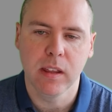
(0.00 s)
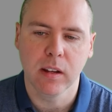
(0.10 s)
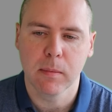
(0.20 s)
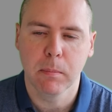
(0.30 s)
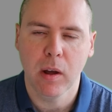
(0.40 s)
the
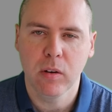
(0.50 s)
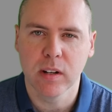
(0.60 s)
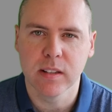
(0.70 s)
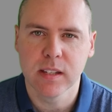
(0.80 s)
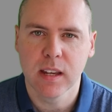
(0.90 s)

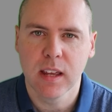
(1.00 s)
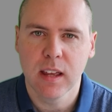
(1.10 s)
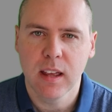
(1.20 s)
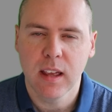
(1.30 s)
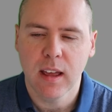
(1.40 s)
component.
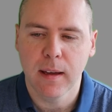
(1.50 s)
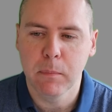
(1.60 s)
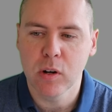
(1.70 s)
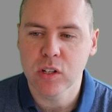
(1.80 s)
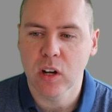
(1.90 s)
And
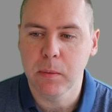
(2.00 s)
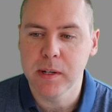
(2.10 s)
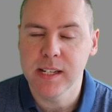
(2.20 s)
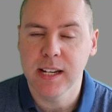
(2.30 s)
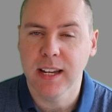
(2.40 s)
much like we did